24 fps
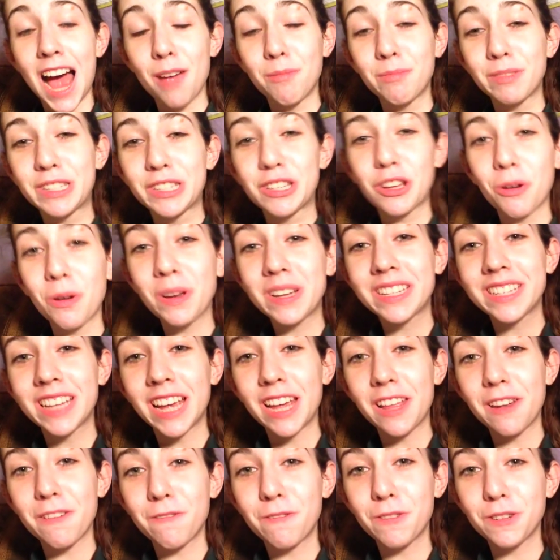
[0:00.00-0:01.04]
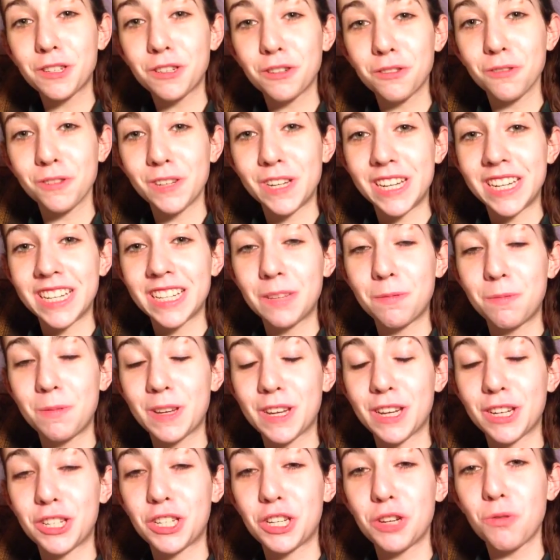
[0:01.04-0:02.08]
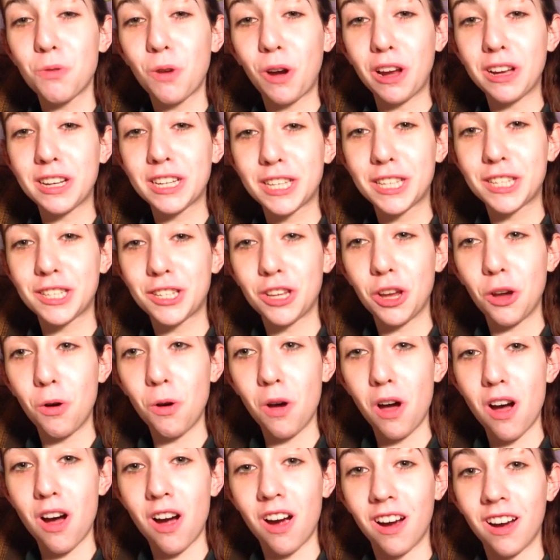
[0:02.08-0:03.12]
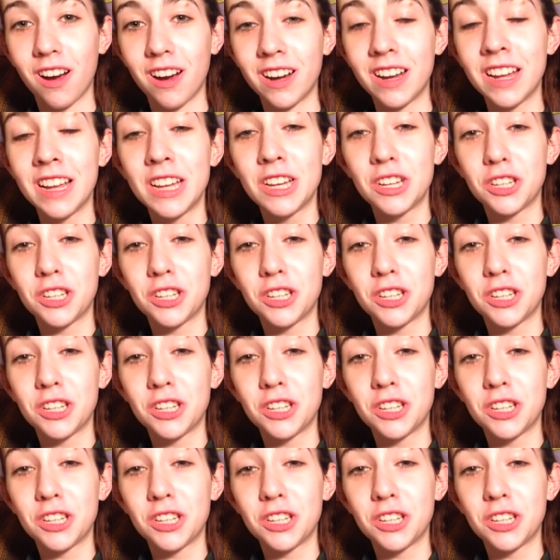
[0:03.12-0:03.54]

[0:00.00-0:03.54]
I'm so excited for Therese because she works so hard.